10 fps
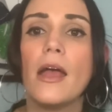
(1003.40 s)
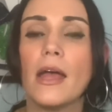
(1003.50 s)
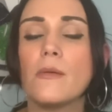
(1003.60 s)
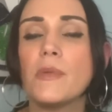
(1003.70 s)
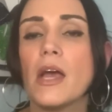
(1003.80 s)

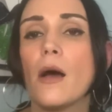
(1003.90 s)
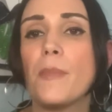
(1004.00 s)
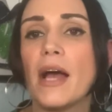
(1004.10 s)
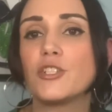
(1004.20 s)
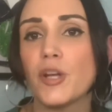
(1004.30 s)
Hit me up
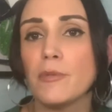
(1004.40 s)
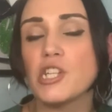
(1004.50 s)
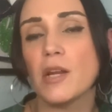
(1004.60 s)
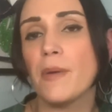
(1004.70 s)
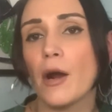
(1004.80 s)
at
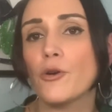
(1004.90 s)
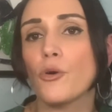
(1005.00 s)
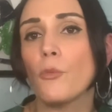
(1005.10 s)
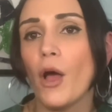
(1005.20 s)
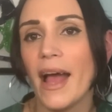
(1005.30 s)

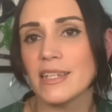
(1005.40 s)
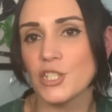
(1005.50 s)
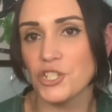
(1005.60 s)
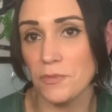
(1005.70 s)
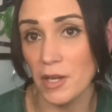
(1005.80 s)

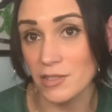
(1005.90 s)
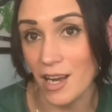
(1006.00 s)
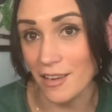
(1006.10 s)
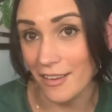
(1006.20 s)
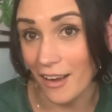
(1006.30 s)

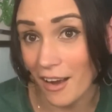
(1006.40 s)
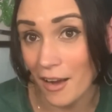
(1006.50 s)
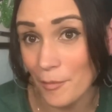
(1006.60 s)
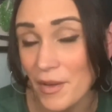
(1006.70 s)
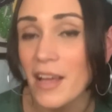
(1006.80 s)

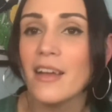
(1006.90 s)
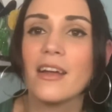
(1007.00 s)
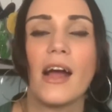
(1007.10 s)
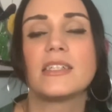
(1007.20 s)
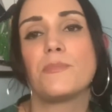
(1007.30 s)
gemmajadeparanormal@gmail.com.
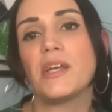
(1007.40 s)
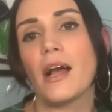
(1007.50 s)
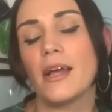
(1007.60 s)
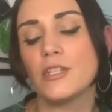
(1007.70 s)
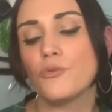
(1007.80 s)
Guys, be
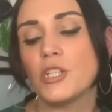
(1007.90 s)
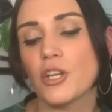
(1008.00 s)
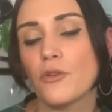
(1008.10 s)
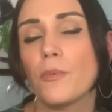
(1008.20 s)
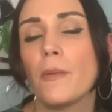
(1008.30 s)
kind to each
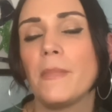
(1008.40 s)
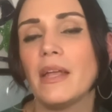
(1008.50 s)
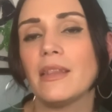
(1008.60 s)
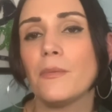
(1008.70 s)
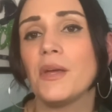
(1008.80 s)
other, but
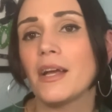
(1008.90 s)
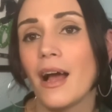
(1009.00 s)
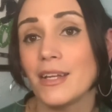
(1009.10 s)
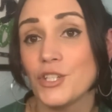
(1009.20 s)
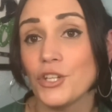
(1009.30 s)
mainly be
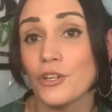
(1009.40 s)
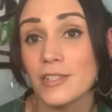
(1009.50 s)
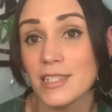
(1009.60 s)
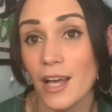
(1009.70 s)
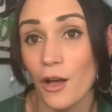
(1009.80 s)
kind to
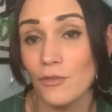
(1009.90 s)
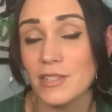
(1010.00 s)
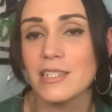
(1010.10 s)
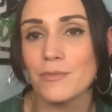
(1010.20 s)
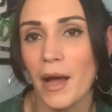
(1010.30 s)
yourselves.
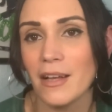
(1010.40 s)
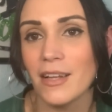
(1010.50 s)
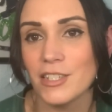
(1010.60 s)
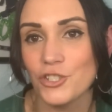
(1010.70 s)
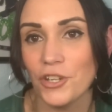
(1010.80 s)
Smile
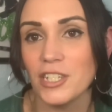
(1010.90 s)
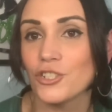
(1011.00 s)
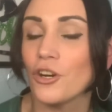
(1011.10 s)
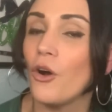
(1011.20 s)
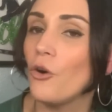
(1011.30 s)
at a
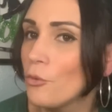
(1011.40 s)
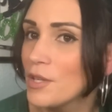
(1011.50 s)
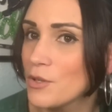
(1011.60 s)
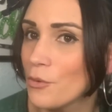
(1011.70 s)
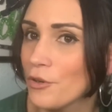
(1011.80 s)
stranger.
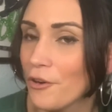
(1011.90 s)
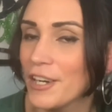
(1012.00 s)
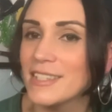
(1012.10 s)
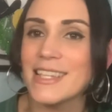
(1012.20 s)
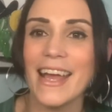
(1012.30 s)
Always go in
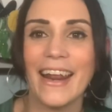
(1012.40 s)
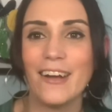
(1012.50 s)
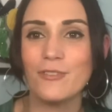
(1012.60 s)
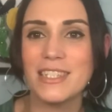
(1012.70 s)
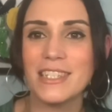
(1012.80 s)
grace. And
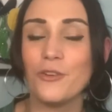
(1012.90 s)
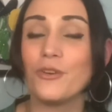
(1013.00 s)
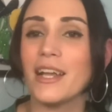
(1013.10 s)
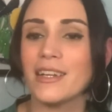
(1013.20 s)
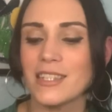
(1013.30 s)
I will see you
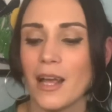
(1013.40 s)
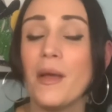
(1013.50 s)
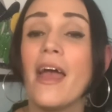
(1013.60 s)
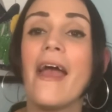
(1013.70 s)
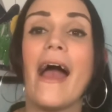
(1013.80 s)
next time.
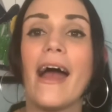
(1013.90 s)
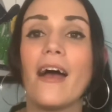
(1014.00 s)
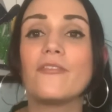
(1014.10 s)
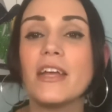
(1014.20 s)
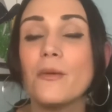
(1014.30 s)

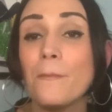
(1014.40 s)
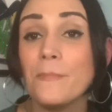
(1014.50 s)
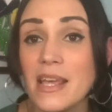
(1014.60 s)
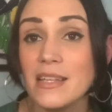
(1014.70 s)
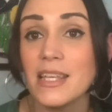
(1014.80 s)
Have an
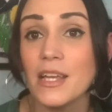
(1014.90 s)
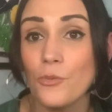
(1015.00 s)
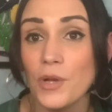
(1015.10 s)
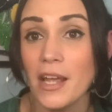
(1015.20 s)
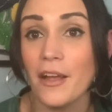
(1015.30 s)
amazing
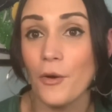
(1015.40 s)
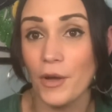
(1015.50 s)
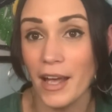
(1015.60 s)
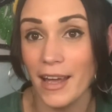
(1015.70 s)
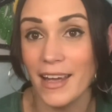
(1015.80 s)
week,
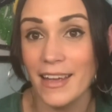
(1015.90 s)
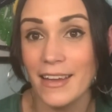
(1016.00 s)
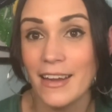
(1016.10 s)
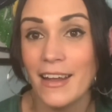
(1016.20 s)
okay?